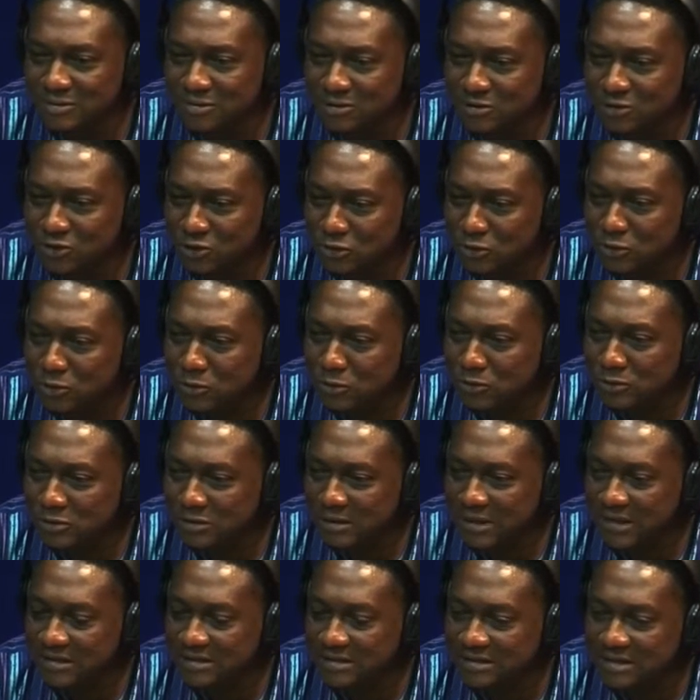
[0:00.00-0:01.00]
shows
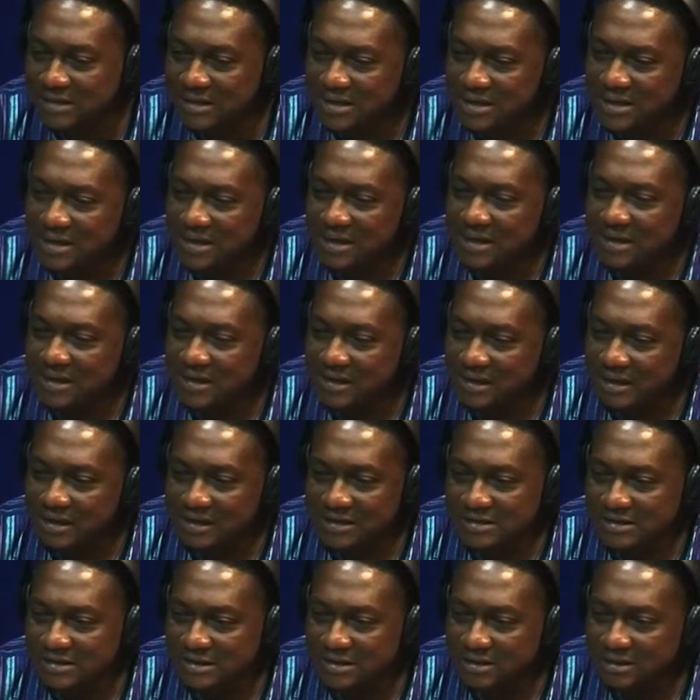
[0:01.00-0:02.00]
that
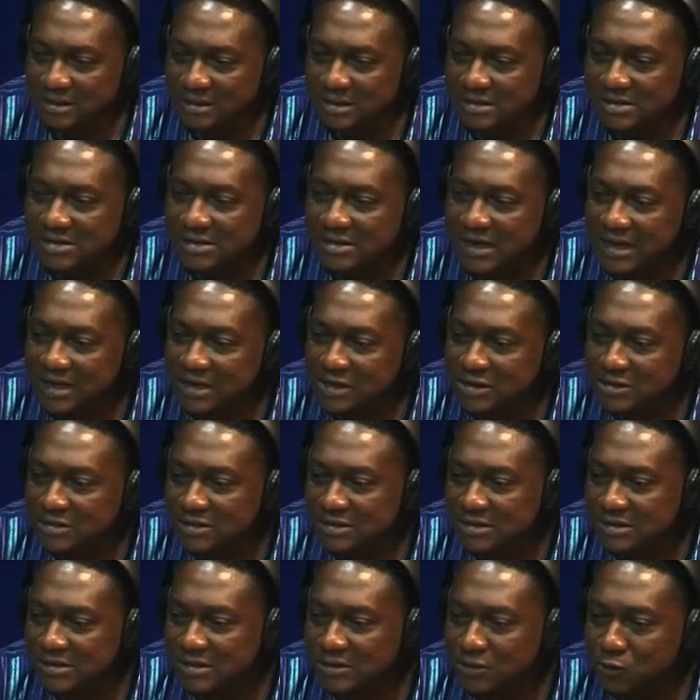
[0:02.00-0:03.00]
yes, things are
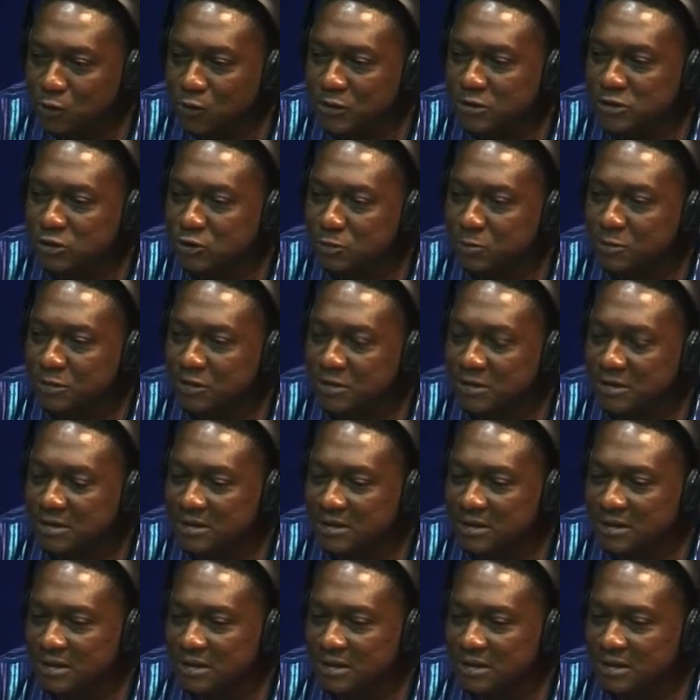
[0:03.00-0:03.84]
not going to be,